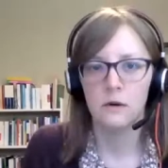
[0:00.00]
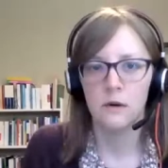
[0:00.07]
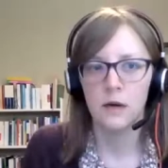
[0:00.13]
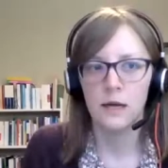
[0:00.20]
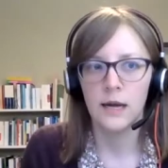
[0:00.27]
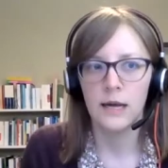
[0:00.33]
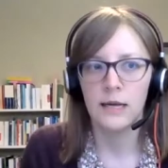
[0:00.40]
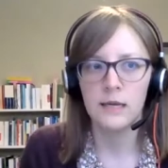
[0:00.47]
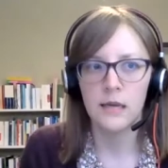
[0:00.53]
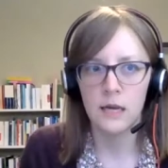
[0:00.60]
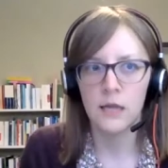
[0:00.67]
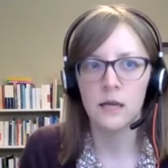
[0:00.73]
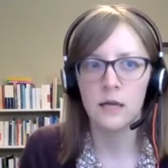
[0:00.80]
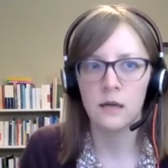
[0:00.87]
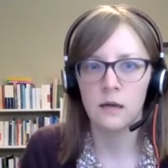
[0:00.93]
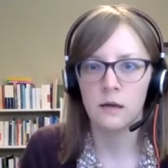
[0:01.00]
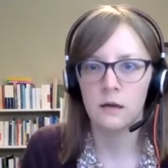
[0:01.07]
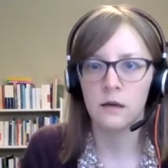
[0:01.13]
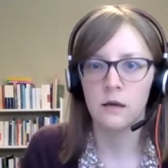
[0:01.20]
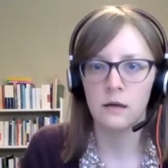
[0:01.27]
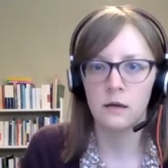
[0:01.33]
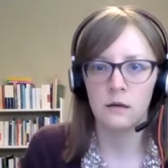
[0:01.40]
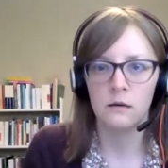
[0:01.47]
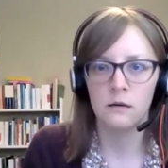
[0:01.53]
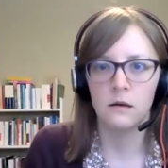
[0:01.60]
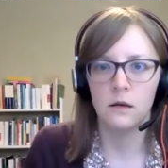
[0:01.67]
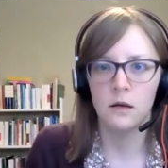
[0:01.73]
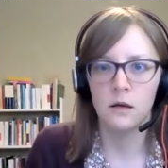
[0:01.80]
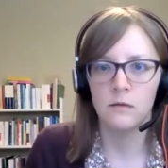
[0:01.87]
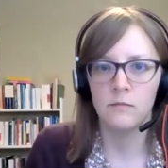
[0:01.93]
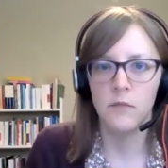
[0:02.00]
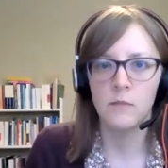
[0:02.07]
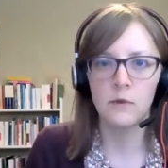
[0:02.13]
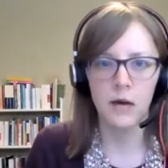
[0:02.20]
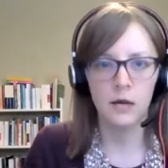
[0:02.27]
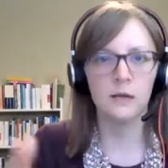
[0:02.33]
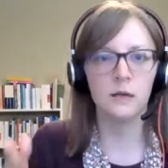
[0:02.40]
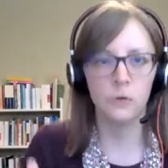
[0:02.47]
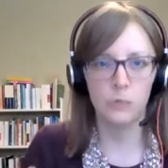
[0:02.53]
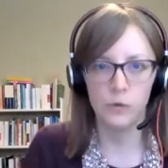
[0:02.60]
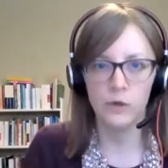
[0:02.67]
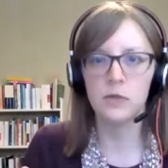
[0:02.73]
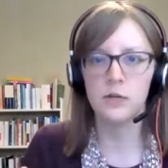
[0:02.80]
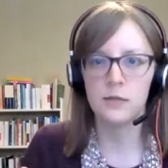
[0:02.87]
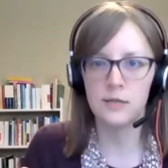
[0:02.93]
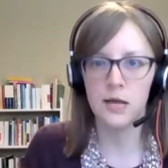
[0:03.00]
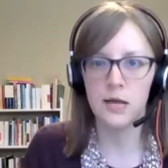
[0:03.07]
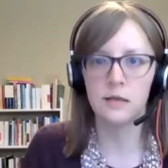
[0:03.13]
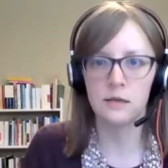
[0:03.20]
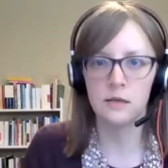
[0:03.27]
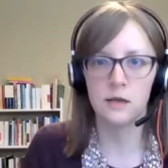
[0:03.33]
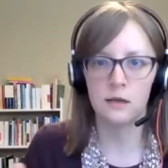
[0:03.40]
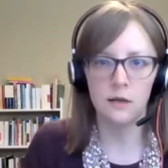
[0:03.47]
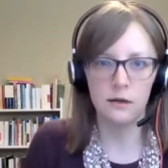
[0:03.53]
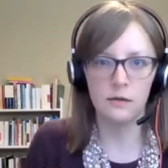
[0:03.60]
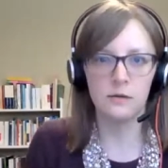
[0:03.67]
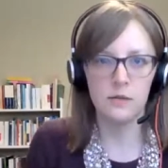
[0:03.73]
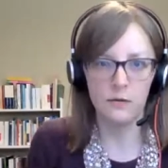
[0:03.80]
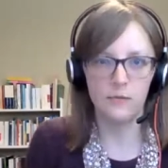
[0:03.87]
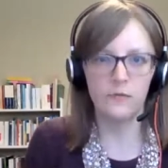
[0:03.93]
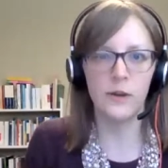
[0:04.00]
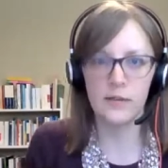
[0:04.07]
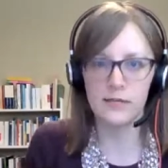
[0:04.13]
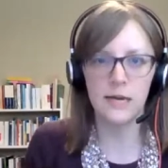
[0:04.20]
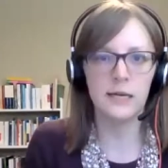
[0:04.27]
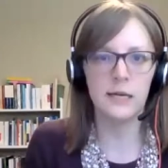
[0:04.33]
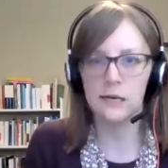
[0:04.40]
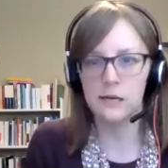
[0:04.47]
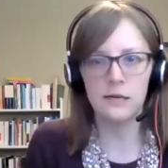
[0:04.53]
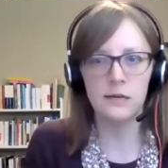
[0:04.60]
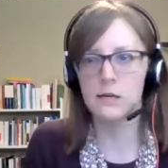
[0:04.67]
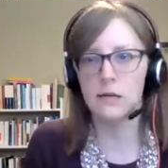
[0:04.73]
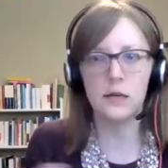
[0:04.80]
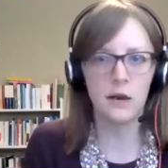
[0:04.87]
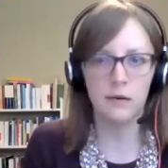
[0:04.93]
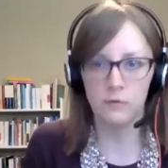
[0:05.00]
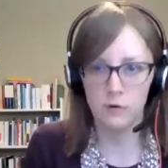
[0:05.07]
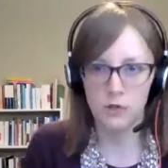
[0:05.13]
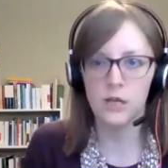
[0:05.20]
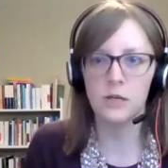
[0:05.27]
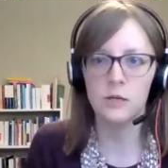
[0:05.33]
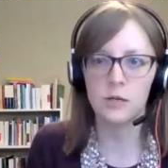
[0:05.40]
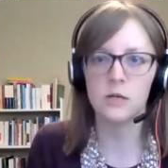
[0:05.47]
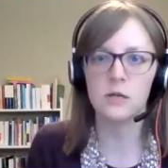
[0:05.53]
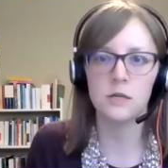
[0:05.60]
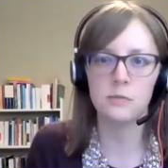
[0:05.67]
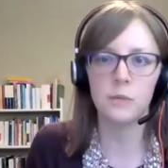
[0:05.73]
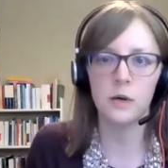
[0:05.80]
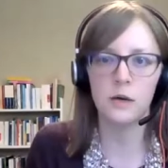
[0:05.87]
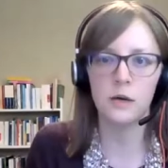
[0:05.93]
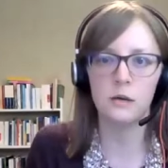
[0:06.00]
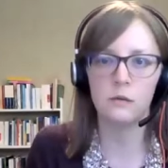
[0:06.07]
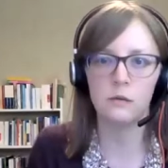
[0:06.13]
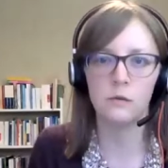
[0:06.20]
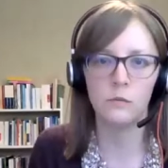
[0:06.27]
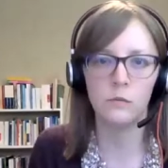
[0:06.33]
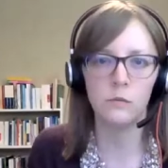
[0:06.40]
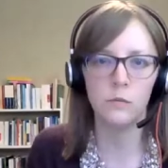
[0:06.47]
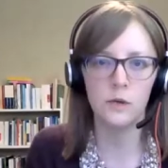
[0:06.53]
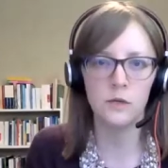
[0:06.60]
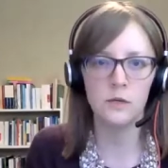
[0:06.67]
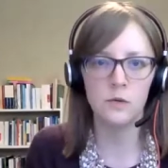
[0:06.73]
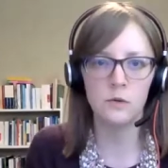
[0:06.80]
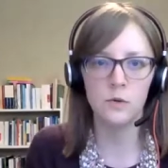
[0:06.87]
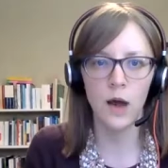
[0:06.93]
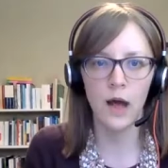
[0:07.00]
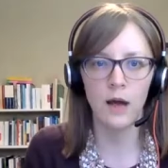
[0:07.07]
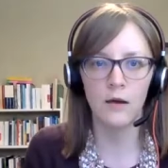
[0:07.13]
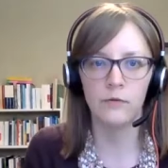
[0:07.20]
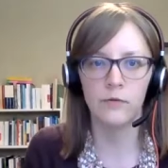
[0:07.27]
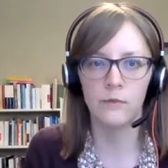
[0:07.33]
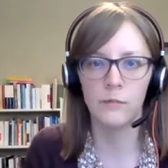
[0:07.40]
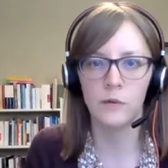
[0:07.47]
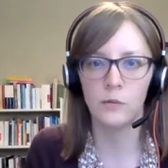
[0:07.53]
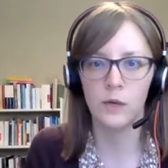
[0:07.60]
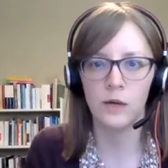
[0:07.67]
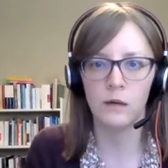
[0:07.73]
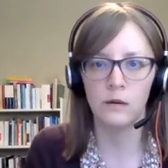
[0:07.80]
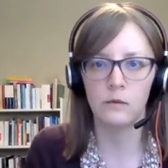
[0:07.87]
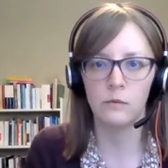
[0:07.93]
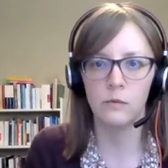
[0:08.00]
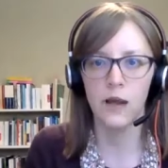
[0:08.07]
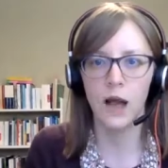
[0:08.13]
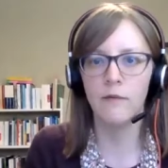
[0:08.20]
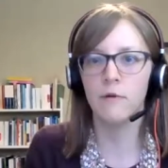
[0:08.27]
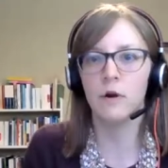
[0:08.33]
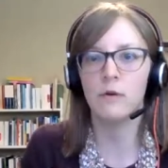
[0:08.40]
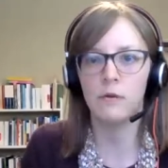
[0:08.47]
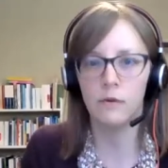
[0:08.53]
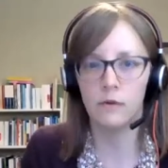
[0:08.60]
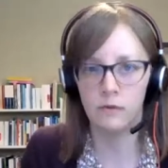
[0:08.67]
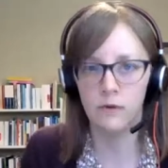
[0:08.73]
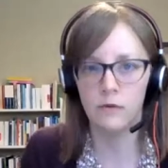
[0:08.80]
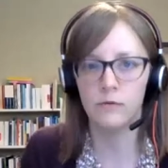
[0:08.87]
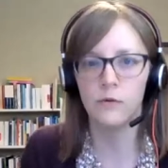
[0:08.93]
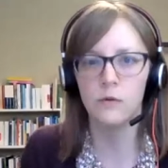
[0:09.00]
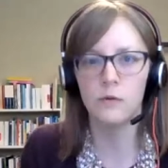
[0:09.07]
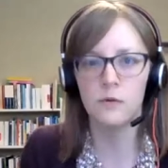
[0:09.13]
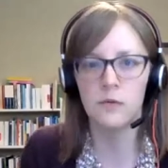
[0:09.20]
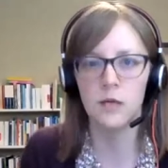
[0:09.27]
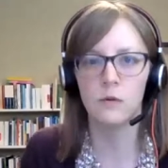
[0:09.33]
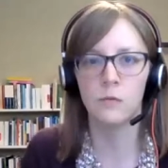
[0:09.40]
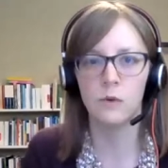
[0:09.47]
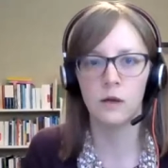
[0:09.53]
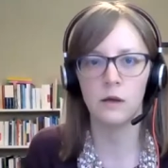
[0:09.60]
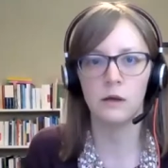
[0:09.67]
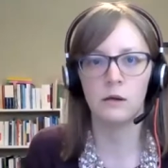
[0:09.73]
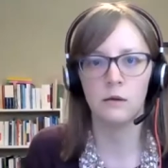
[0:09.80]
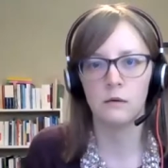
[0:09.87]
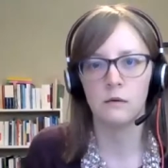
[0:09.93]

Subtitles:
an identity in maybe not in a rigid sense, like it's a fixed identity that never changes, but we do have, I mean, we have the foods that we